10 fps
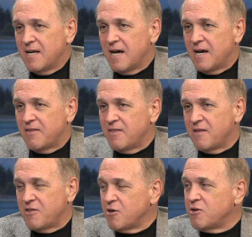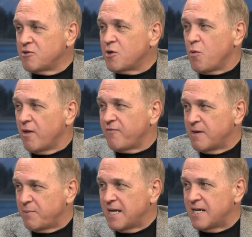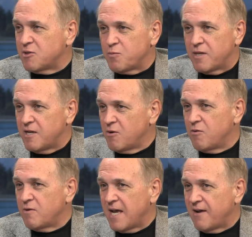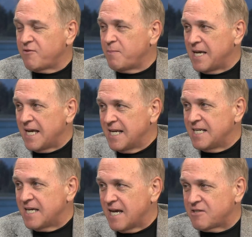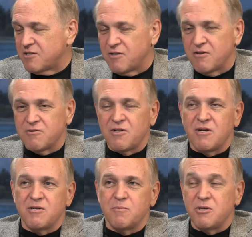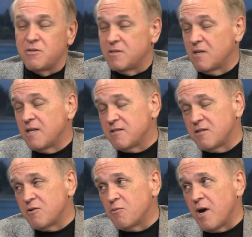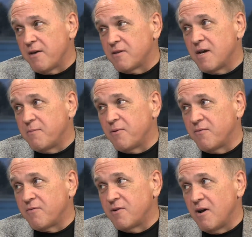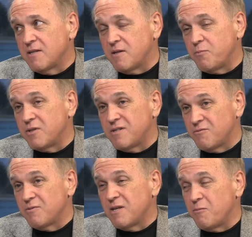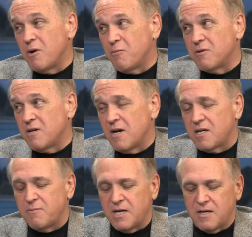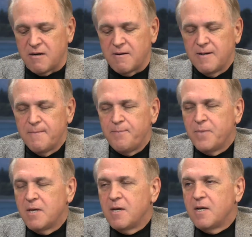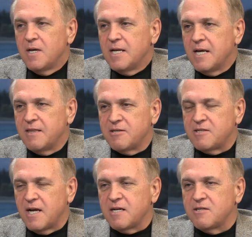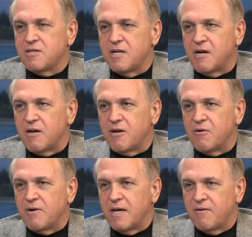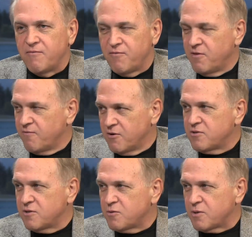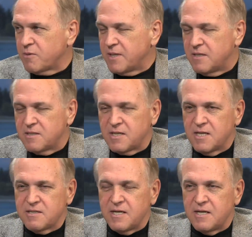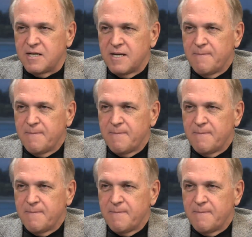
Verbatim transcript: uh, they're used to qualified plans where they don't have to pay mm -hmm. any taxes on those contributions, unless it's a Roth type of concept, which is really what we're talking about mm -hmm. here. Mm-hmm. And the second scenario, and the versions we're going to be discussing,